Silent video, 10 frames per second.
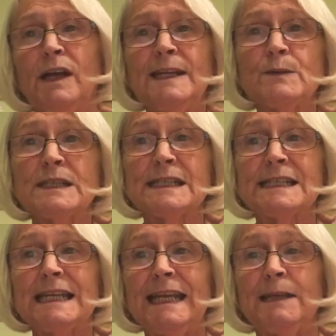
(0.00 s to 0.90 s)
While he was
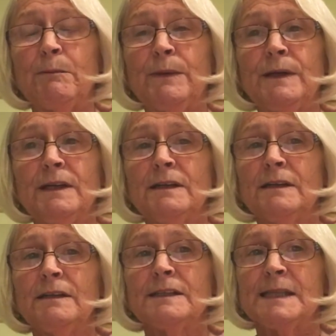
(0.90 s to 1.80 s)
asleep,
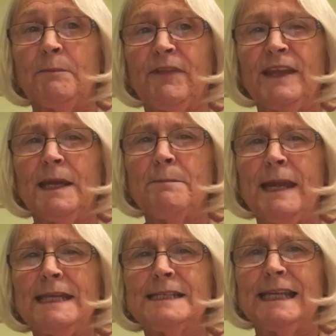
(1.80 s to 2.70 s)
something
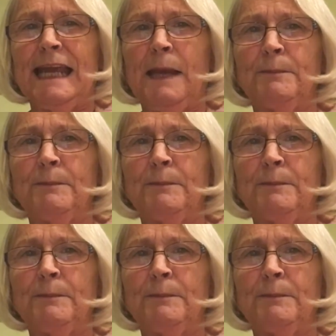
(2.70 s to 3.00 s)
amazing